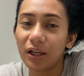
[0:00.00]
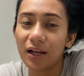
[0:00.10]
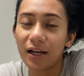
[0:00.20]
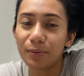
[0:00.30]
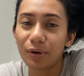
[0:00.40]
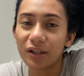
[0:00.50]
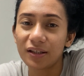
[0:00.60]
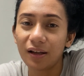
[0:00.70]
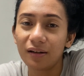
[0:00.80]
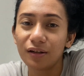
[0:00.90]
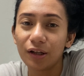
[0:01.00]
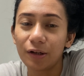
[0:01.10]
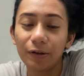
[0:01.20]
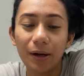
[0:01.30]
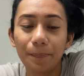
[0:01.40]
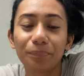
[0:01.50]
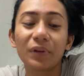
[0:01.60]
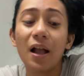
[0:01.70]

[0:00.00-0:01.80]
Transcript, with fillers: kind person, you know? Um,